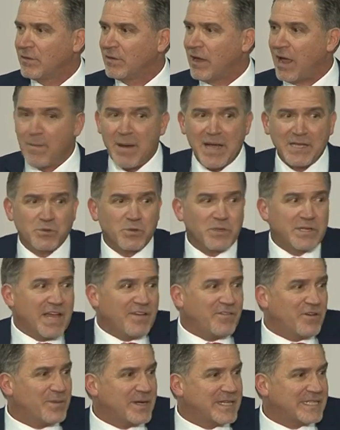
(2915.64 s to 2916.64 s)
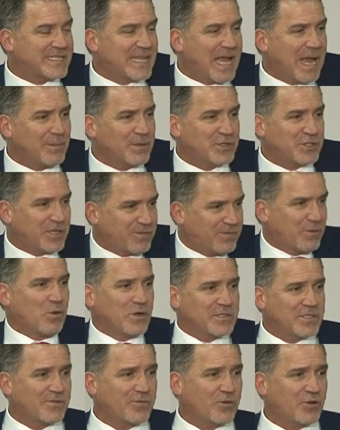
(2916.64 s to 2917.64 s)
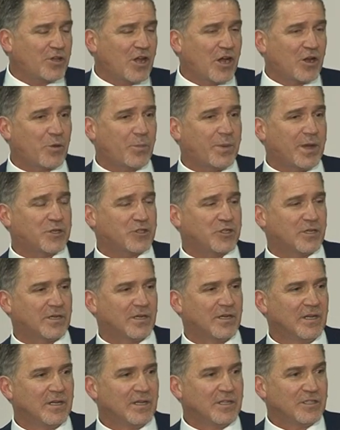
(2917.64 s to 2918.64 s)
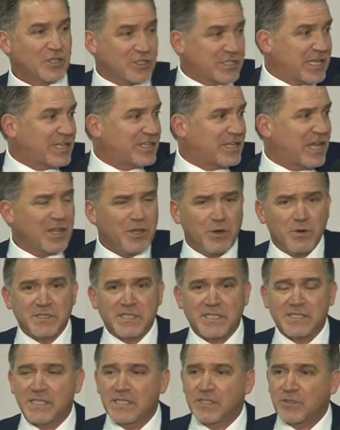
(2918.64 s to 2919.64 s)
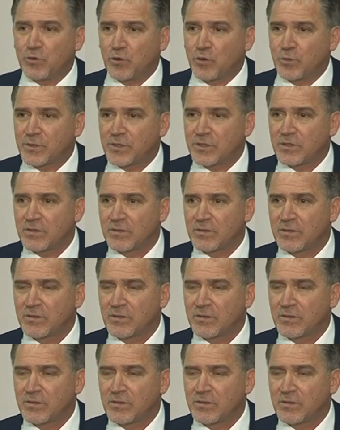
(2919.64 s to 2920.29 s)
Hamas would never have been established if it wasn't for the occupation, just like the other resistance groups.